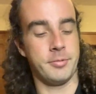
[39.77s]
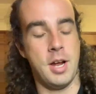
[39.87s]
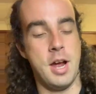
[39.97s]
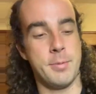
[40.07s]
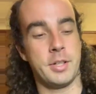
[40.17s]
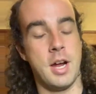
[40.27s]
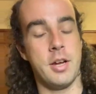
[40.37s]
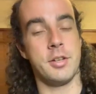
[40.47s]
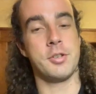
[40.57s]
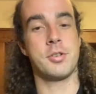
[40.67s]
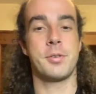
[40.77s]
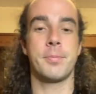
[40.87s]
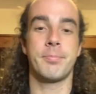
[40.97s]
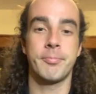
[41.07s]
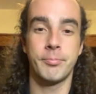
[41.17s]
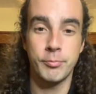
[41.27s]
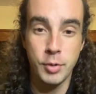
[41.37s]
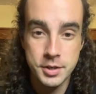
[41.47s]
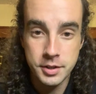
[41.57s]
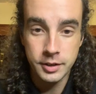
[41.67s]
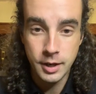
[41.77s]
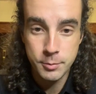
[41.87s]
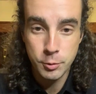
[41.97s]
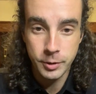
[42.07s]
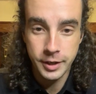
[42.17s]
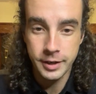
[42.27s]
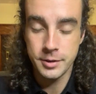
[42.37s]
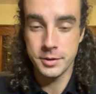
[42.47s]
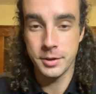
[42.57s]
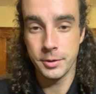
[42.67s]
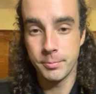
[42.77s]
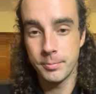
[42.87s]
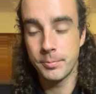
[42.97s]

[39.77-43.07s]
I'm in college. Presently, I'm 28 years old.